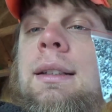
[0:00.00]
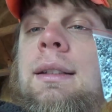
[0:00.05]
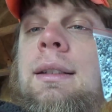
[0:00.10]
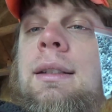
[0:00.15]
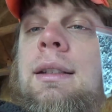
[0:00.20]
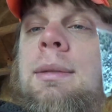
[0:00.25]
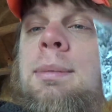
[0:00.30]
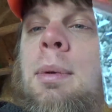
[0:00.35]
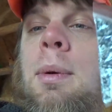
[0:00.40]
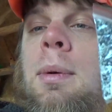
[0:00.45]

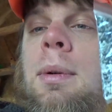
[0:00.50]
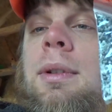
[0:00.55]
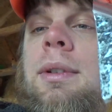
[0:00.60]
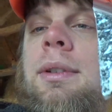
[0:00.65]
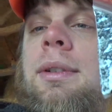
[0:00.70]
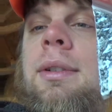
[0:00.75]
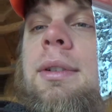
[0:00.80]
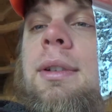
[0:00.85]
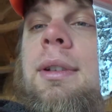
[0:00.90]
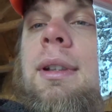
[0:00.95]

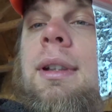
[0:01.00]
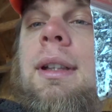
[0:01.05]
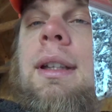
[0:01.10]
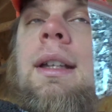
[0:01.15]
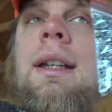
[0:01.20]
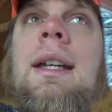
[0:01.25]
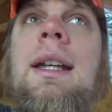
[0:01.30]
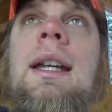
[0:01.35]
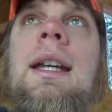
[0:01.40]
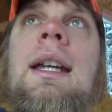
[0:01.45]
spores,
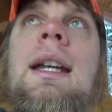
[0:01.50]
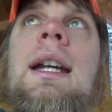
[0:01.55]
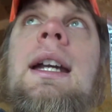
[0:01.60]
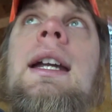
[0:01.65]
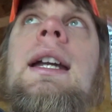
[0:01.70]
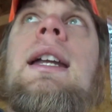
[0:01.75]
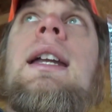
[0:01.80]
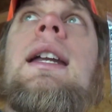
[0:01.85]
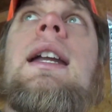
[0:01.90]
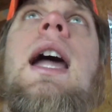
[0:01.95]

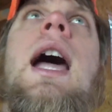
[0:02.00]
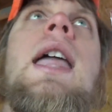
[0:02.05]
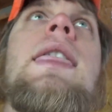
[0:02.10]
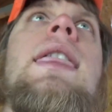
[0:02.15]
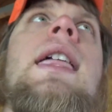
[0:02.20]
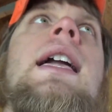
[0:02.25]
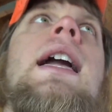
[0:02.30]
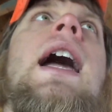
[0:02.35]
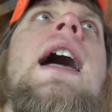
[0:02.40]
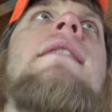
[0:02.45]
I
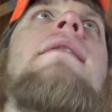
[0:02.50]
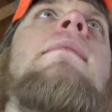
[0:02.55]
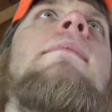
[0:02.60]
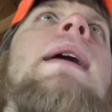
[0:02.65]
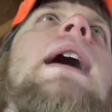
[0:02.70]
think I have